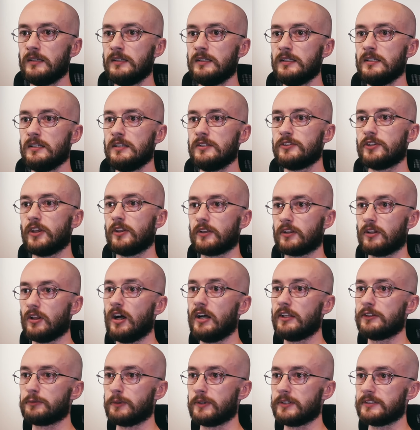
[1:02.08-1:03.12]
So the
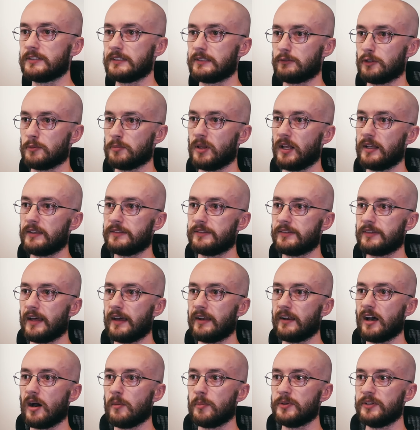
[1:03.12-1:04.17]
client's recently replaced
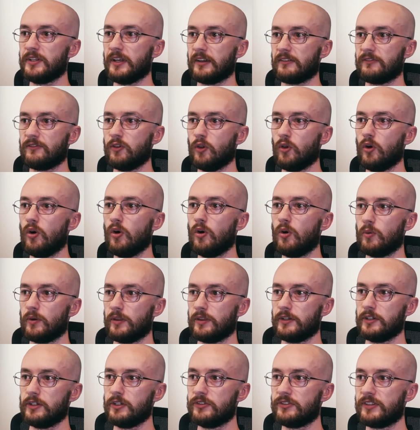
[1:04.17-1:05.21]
that upper deck floor with a
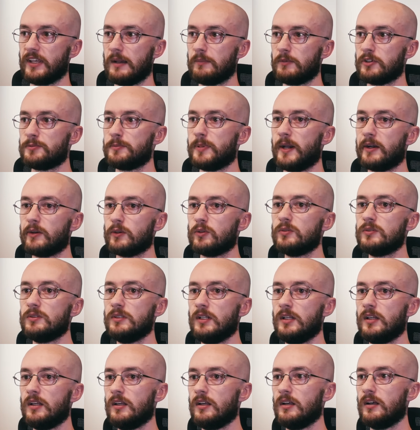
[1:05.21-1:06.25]
new sandwich panel,
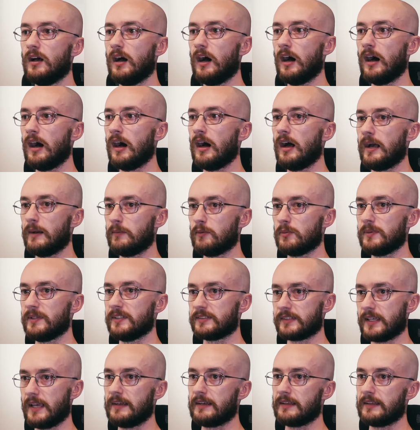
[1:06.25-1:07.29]
and we'll be scanning